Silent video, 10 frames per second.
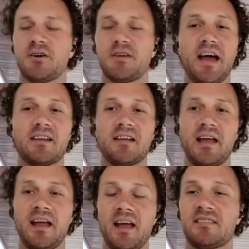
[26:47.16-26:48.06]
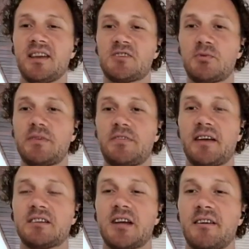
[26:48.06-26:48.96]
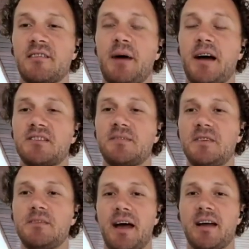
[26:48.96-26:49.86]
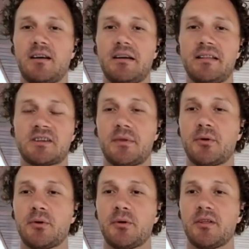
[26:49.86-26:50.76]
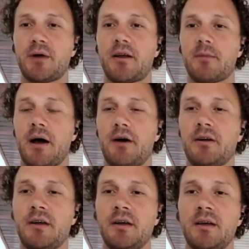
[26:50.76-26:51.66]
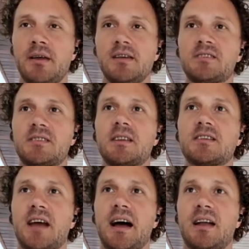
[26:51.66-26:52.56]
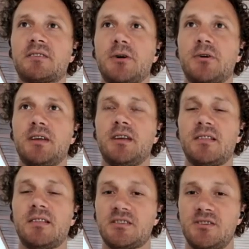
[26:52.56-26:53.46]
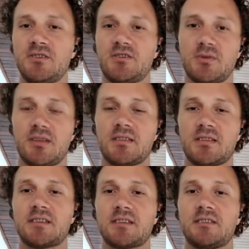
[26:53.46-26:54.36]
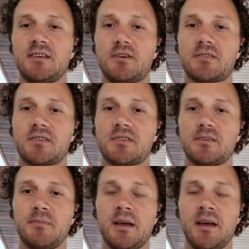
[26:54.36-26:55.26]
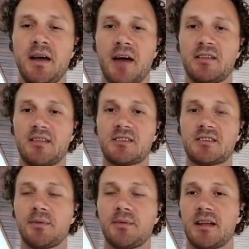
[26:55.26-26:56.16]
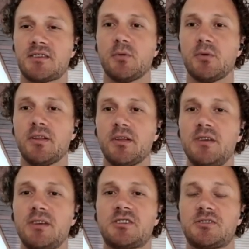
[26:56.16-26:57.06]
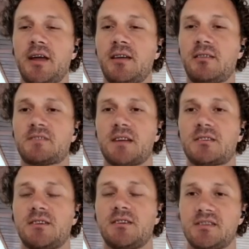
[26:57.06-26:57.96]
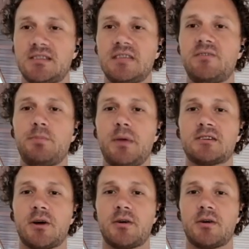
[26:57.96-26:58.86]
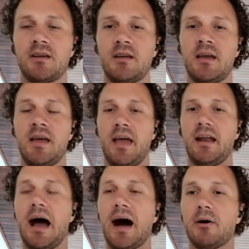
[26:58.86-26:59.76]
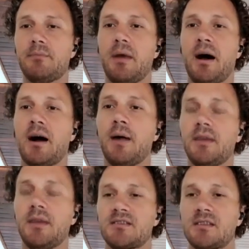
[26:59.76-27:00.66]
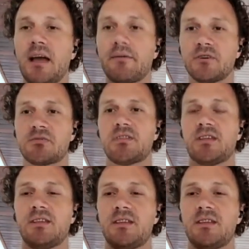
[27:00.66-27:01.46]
yeah, and thanks. We've gotten a ton of positive feedback. That's something we're really proud about, is the design of the token and its use within the Sentinel ecosystem. I think that's something that's a really unique strength of Sentinel, is the DVPN token and how it is leveraged within the